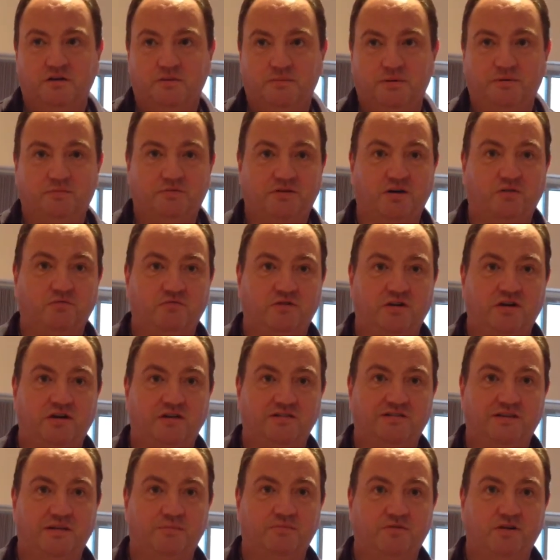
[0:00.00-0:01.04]
people don't
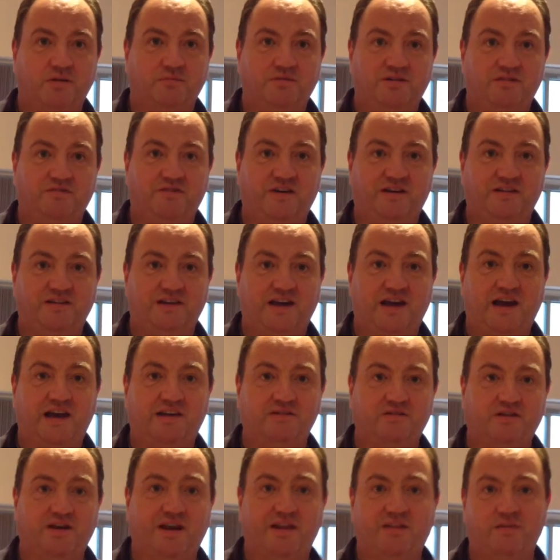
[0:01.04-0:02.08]
realise sometimes the effect it
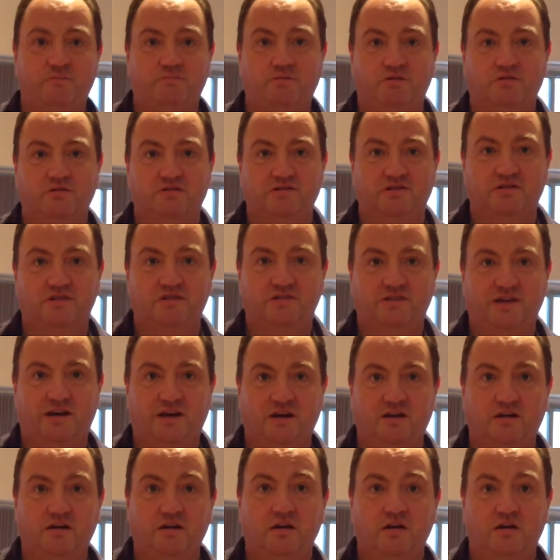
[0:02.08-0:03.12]
has on other boxers
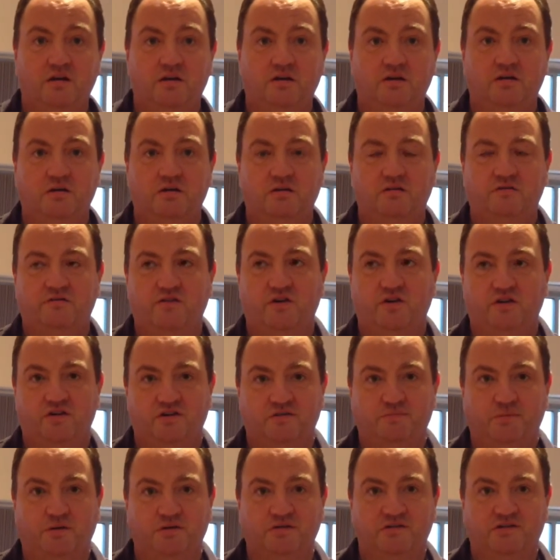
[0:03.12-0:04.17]
and further
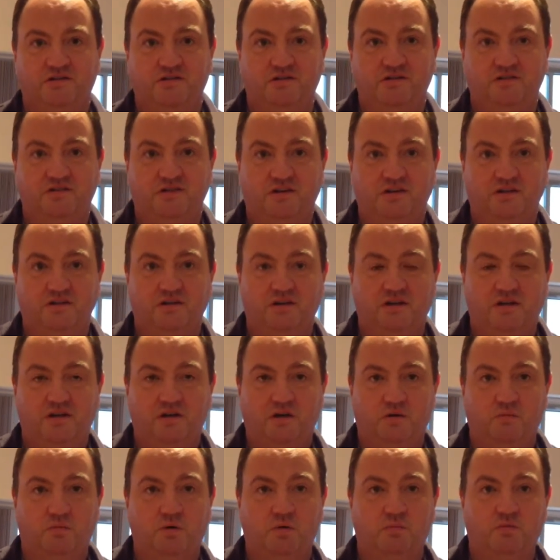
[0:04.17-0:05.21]
sponsors, and
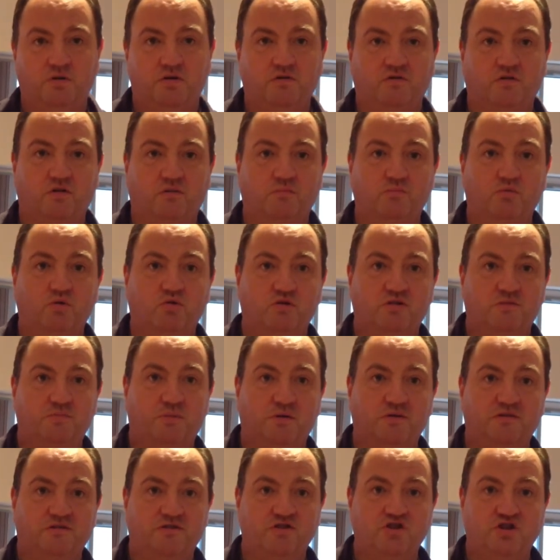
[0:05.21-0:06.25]
we would have got more
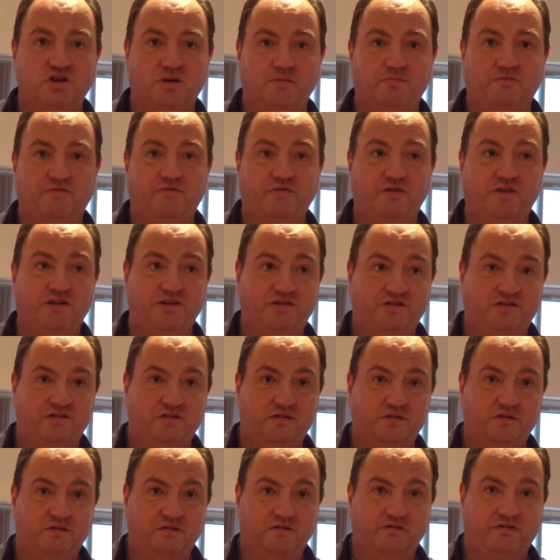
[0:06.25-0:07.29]
sponsorship for
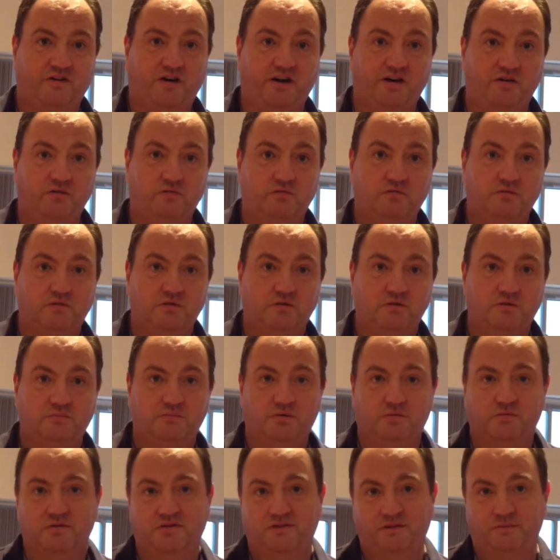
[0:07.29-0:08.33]
this final.
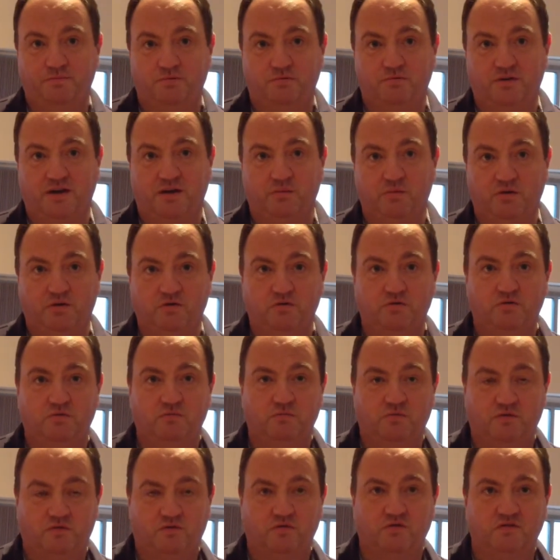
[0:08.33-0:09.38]
But once he pulled out,
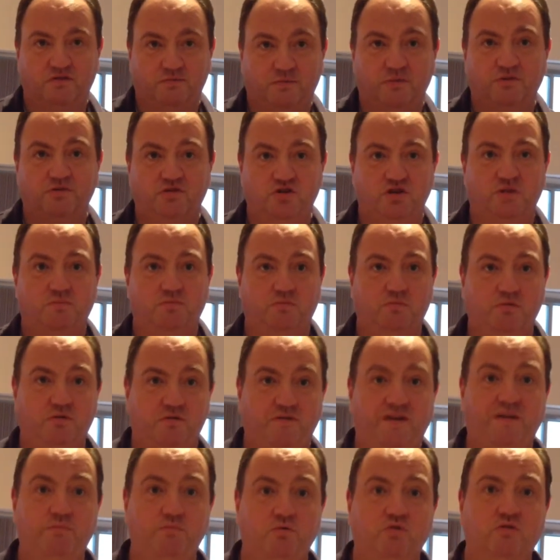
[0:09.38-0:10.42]
we got sponsorship, but we'd
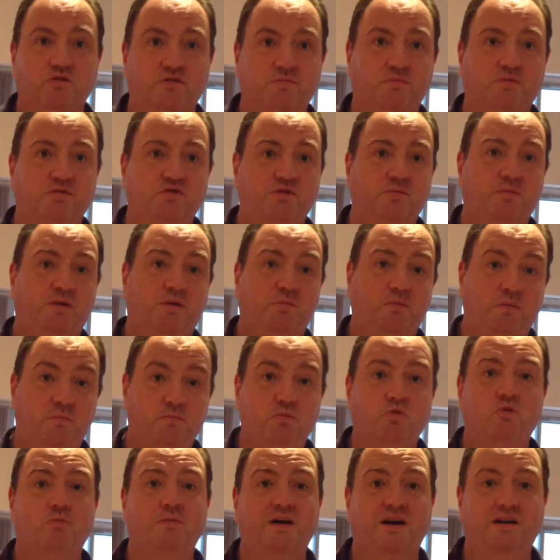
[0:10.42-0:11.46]
have had more sponsorship, there'd be
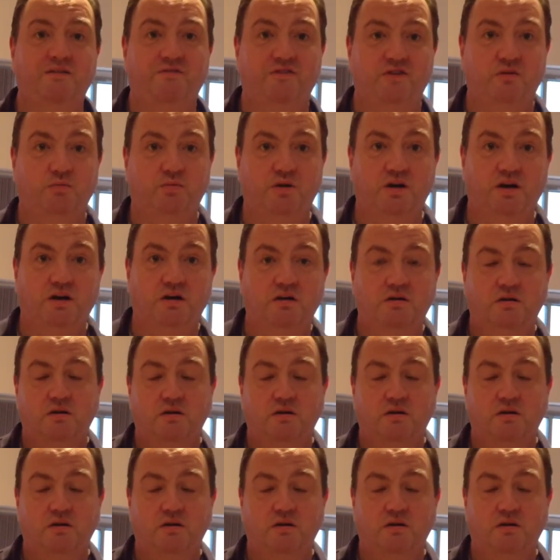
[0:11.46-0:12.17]
more money for the winner.